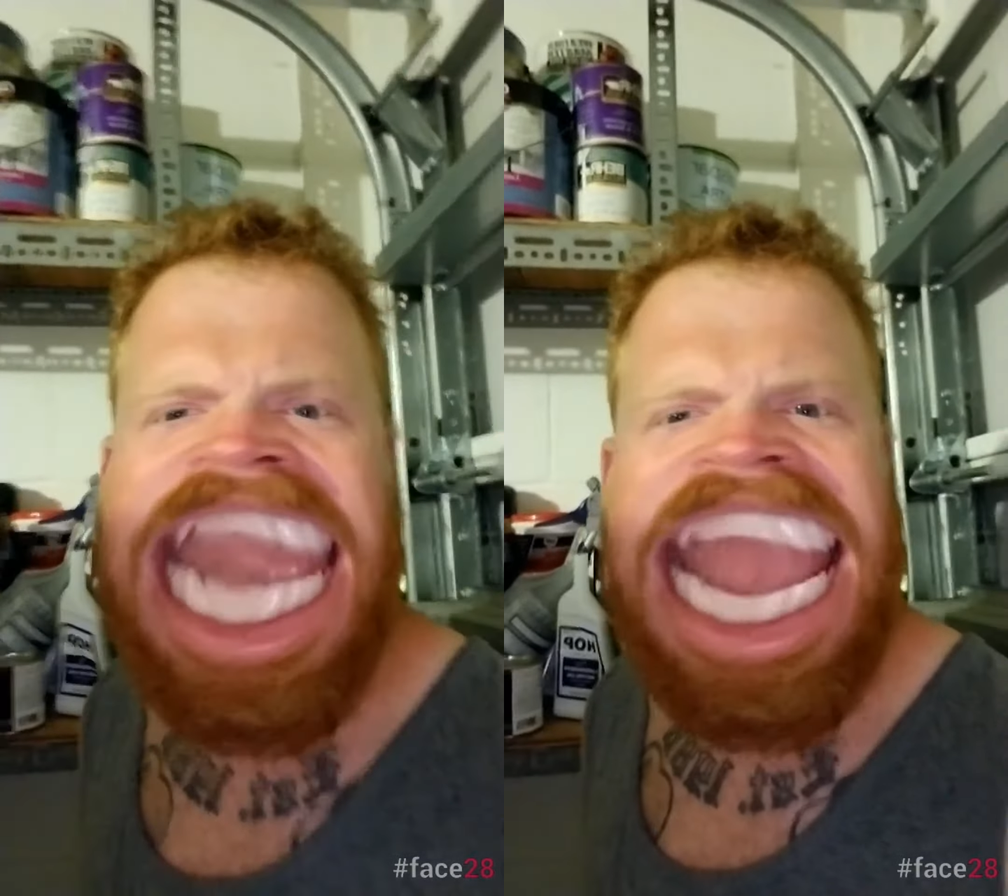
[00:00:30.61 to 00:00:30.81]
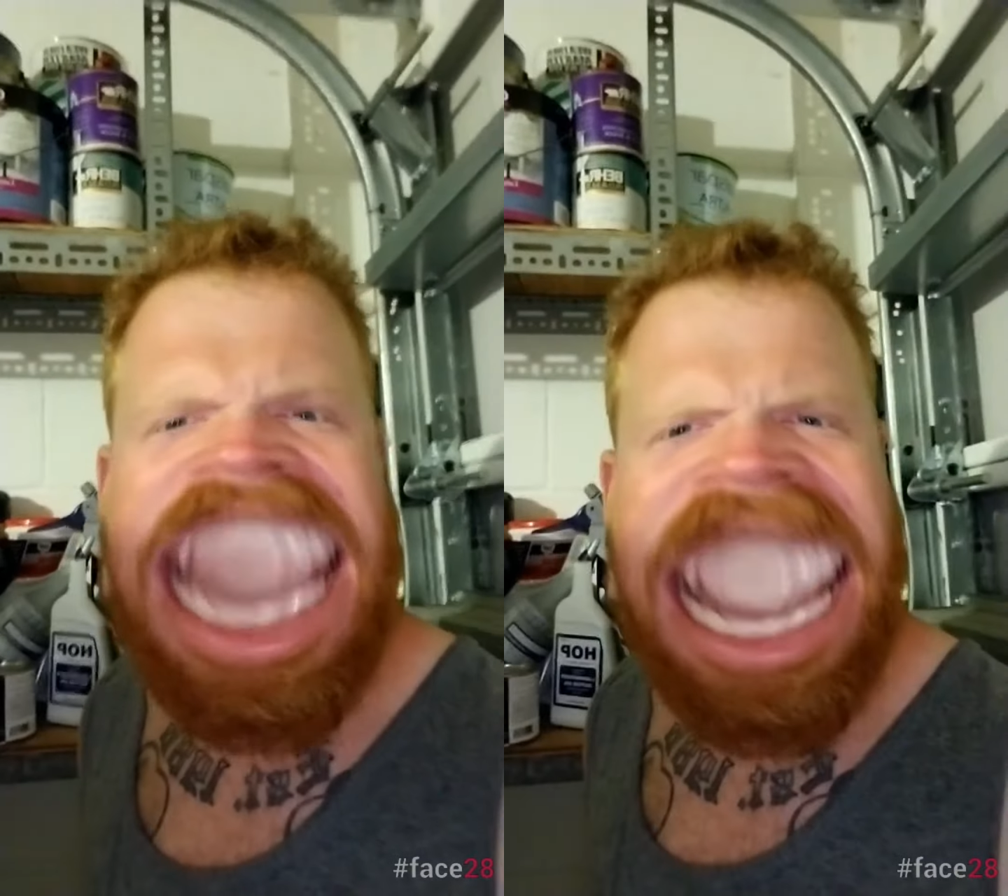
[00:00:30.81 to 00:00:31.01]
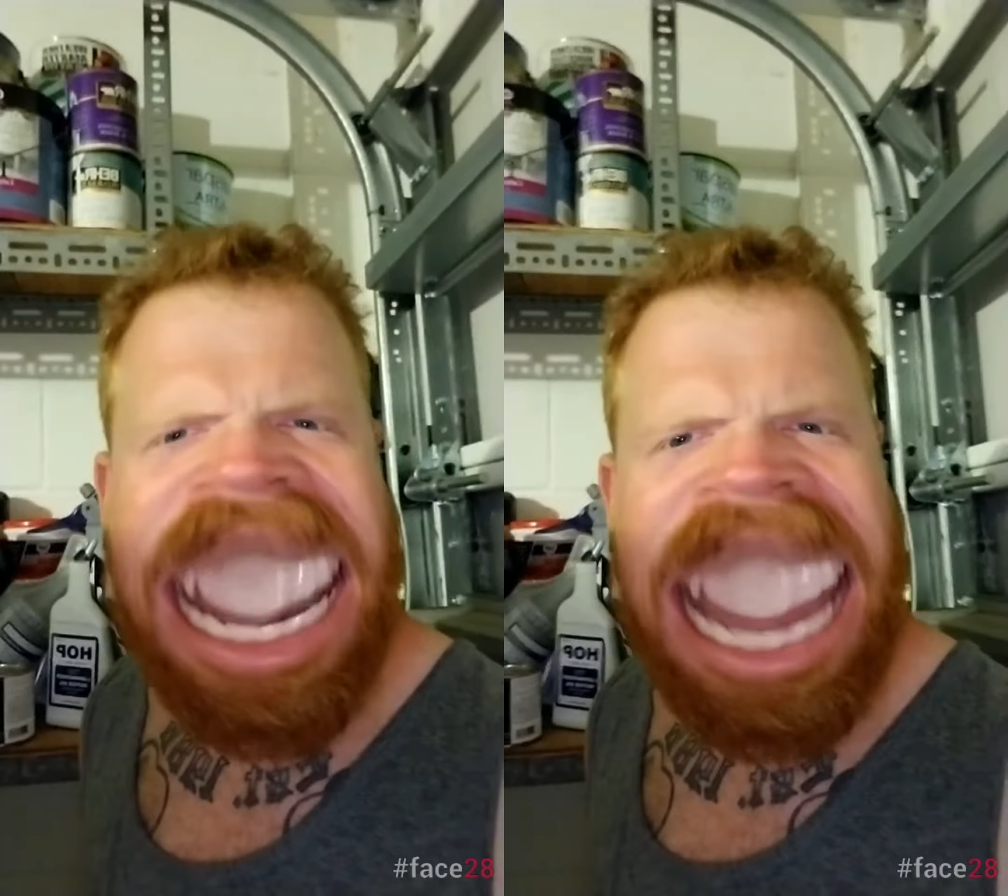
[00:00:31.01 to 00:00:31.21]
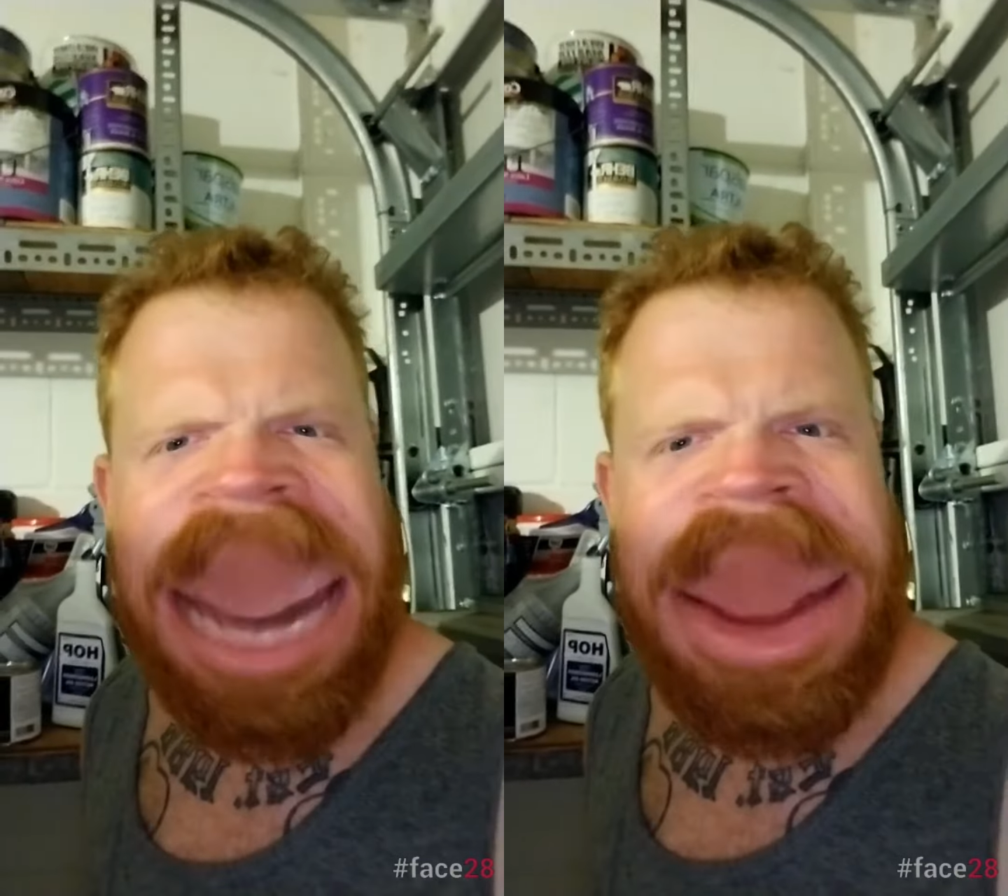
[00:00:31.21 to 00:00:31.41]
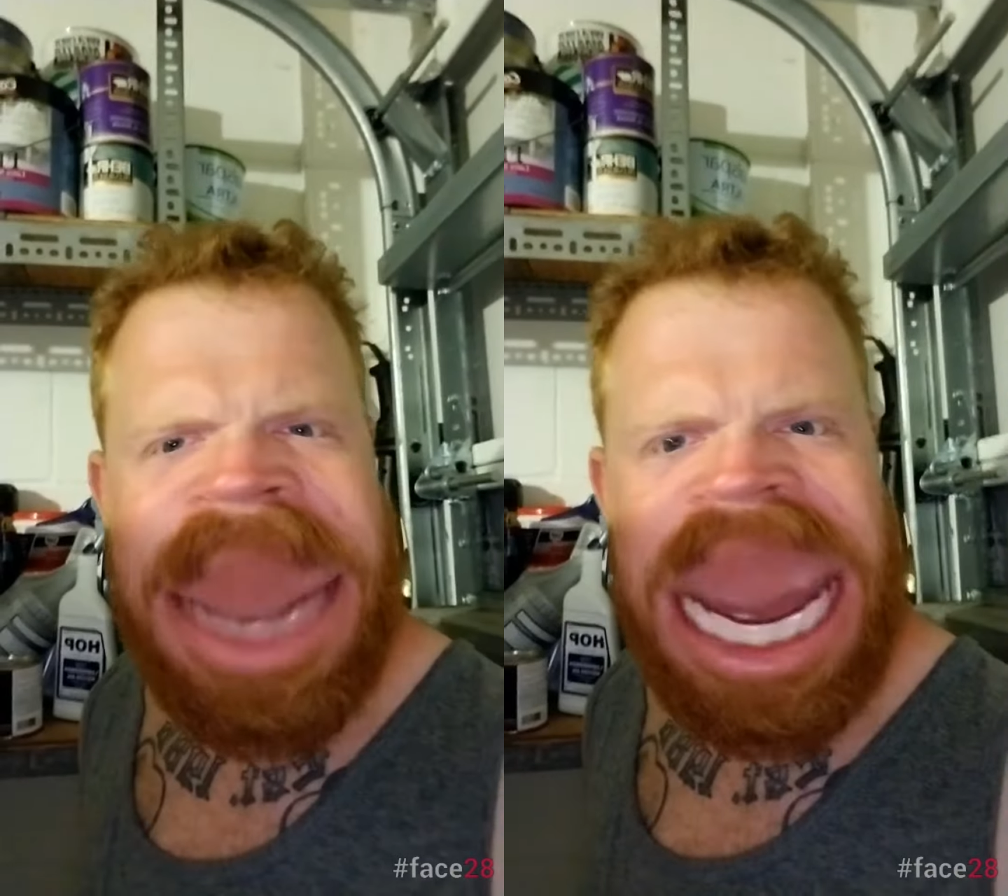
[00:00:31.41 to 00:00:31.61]
Then the
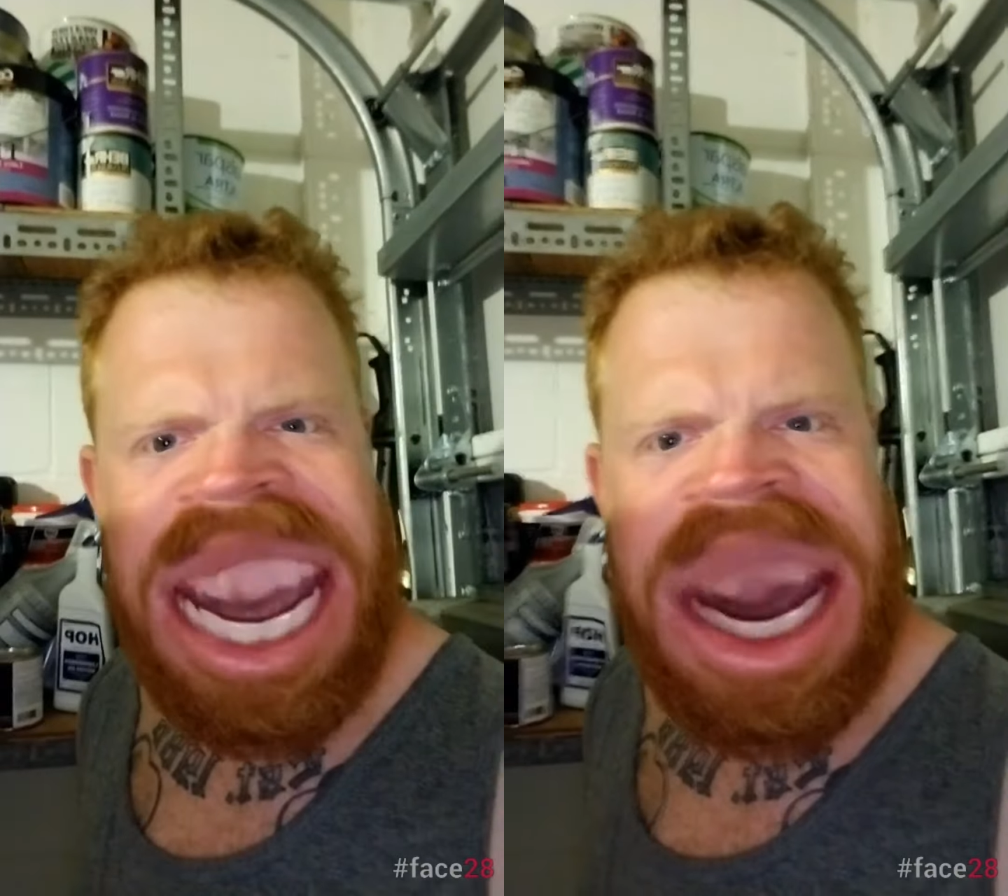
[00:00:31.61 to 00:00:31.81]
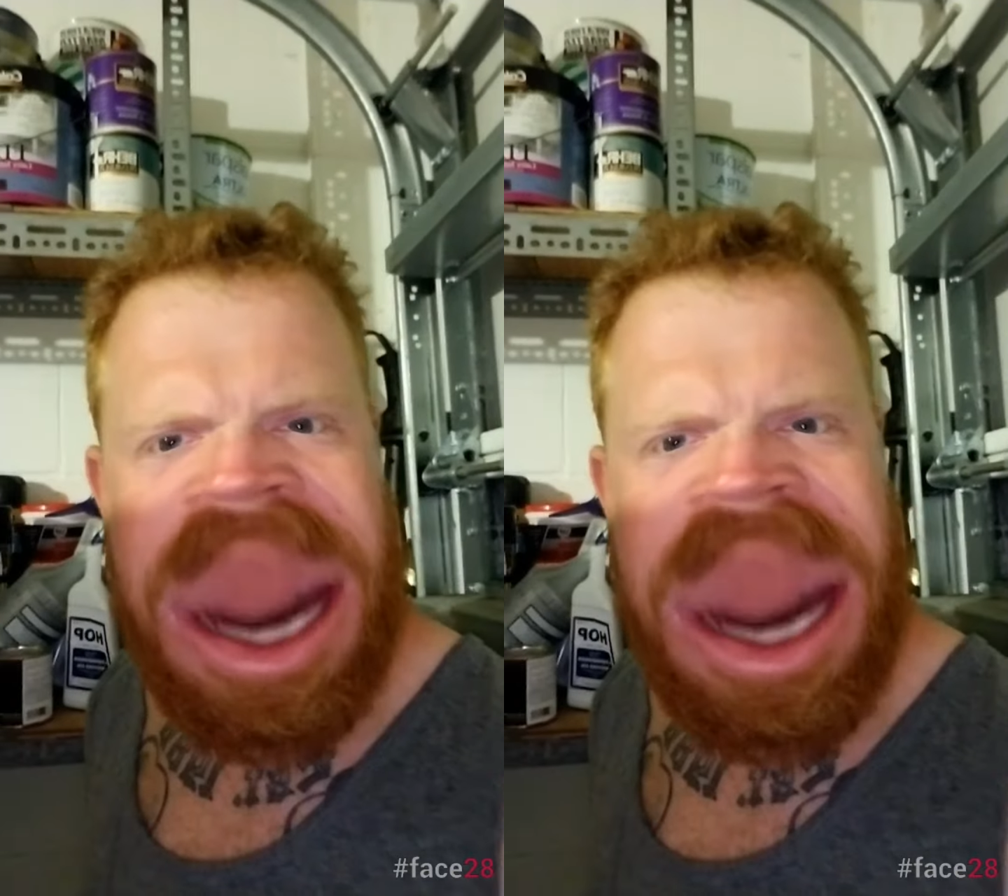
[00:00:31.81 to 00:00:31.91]
times I